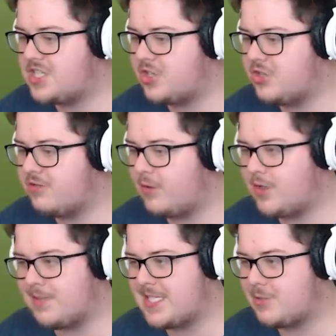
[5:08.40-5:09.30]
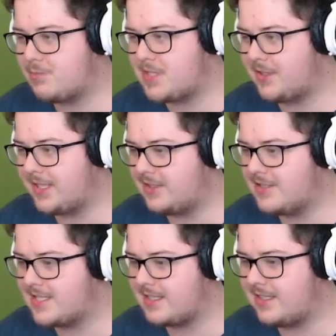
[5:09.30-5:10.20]
don't know if I want to be supersonic,
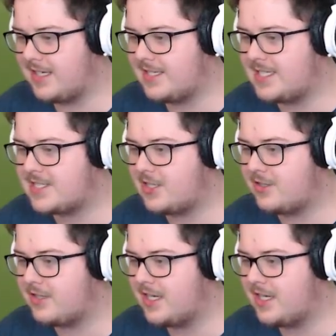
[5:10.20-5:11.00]
because in this zone,